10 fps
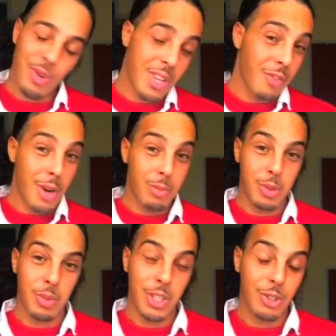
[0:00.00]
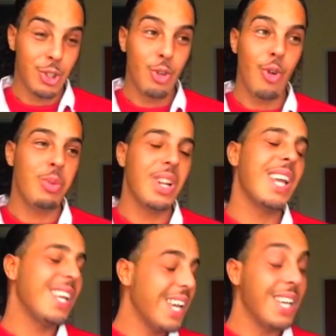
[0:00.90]
give it up to me because she gonna be like,
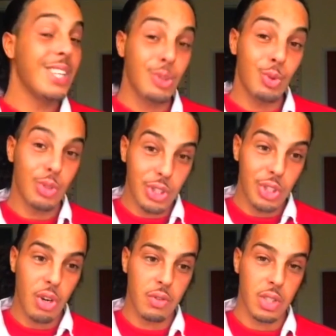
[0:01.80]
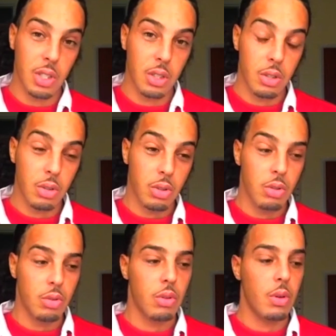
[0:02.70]
yeah, this dude deserves it.
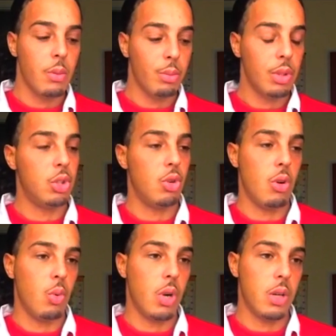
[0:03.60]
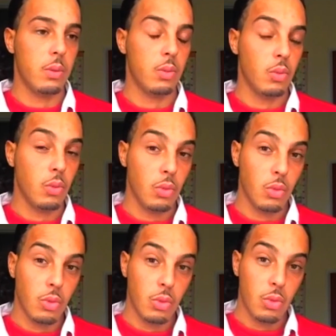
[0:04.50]
But you know what?
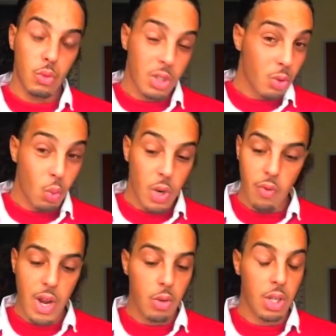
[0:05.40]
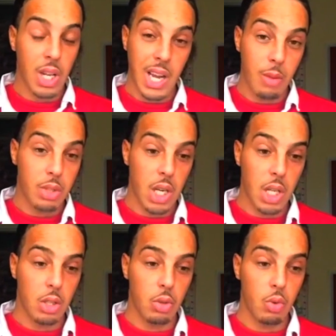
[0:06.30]
There's a way around it. Like I'm
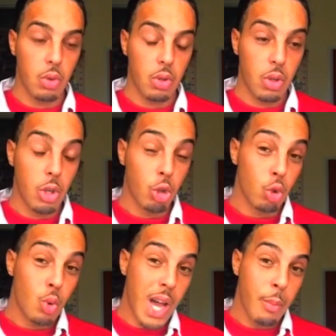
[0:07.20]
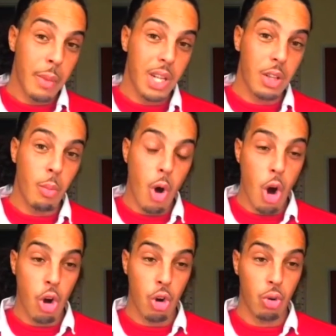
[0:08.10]
telling you, you gotta make them
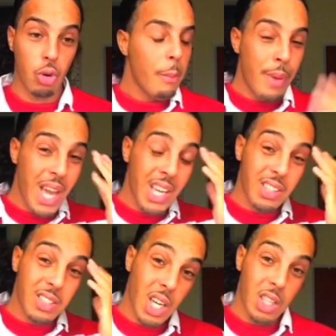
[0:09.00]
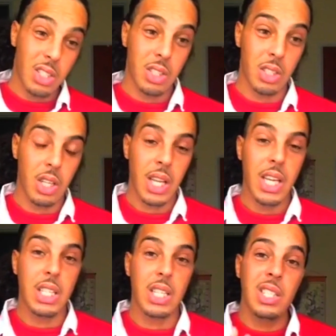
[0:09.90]
earn. Pay attention,
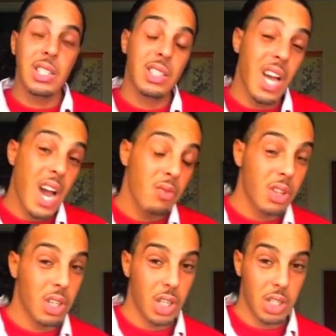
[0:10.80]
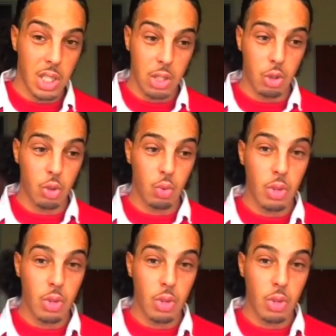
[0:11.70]
ladies. Listen to everything they say to you.